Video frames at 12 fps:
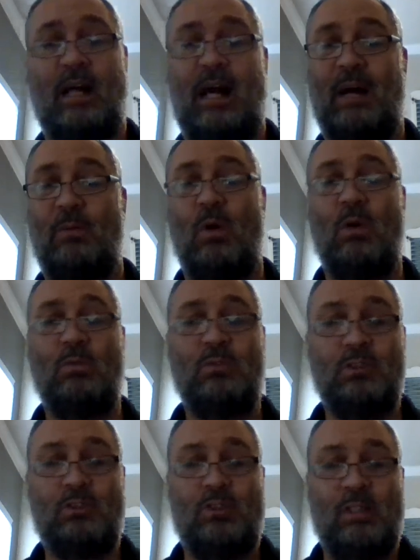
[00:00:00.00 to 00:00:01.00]
I won't
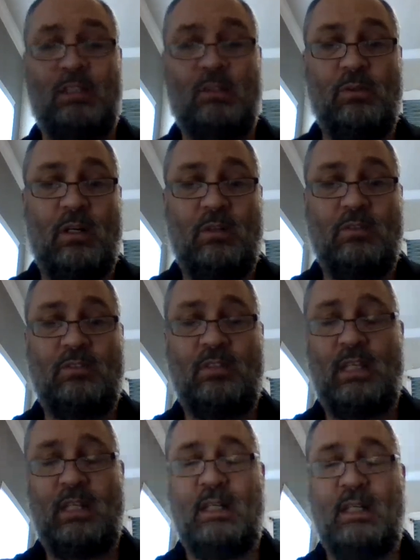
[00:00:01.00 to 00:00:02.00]
usually do those
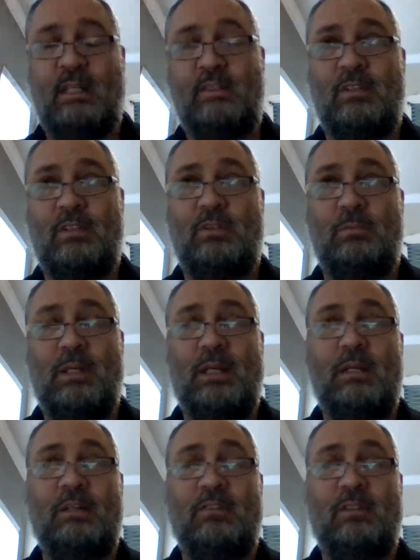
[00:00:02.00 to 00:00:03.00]
in Division B,
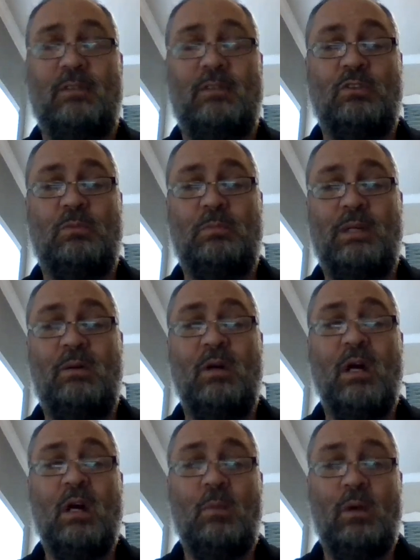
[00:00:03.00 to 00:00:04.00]
because in Division B,
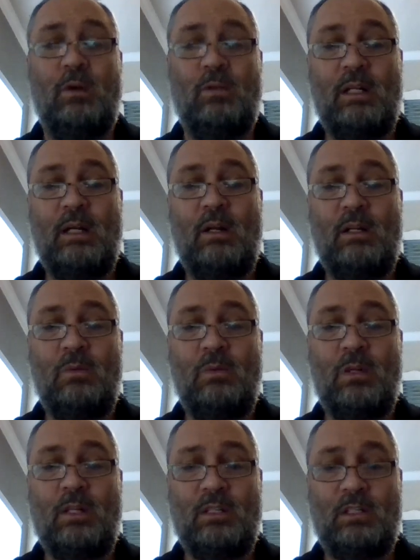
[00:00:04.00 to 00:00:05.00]
we really only
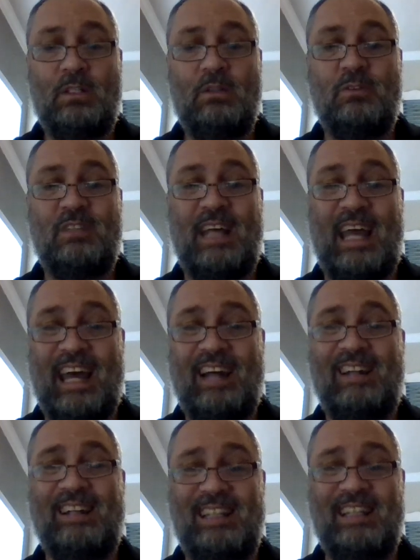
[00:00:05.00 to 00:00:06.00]
wanted to use
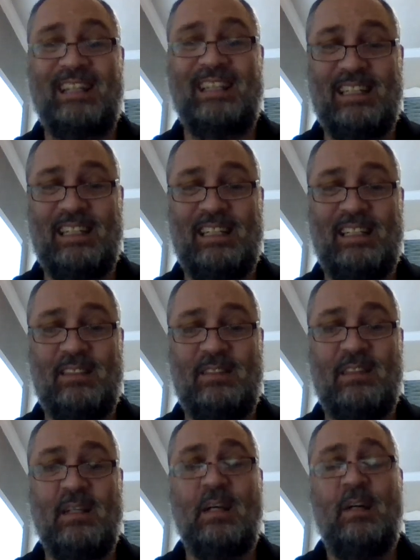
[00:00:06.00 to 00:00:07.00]

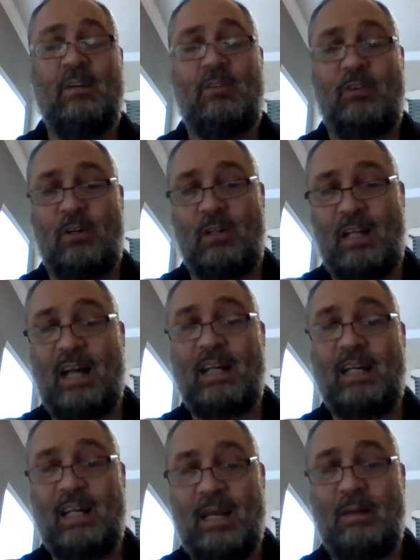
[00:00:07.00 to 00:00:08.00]
LEDs for their
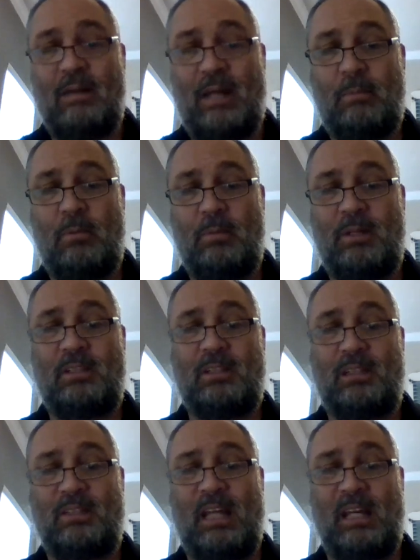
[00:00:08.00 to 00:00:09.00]
lighting
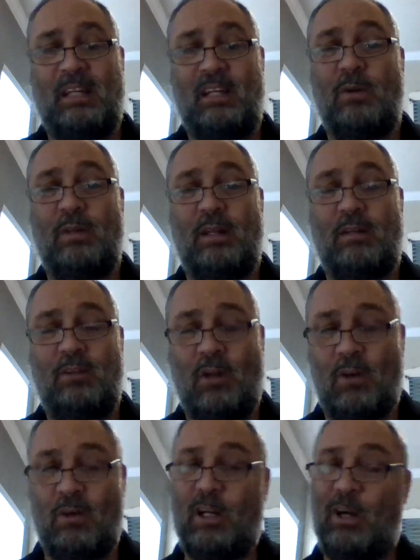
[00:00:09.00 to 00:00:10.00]
capabilities and to know that
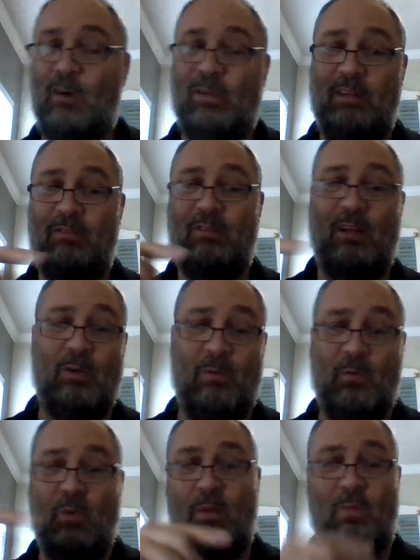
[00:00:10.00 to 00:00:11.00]
current only
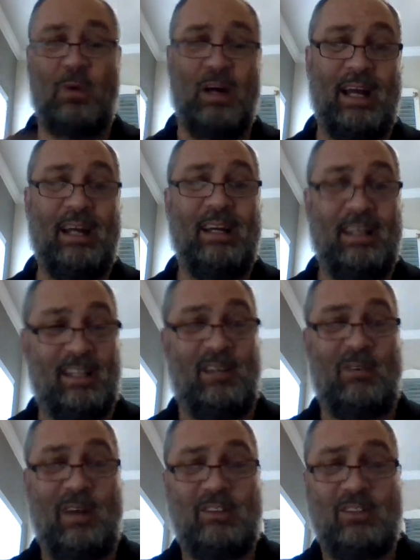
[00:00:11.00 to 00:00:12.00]
flowed one way, in the
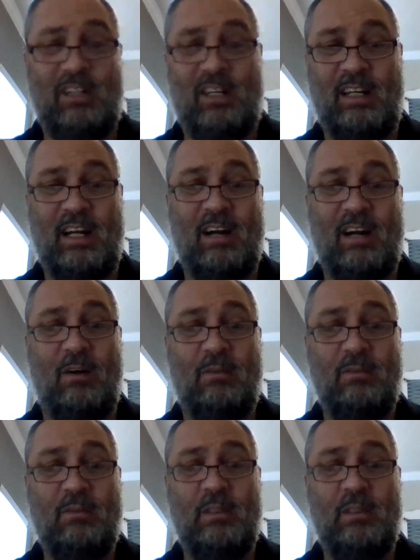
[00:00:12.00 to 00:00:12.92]
direction of the arrow.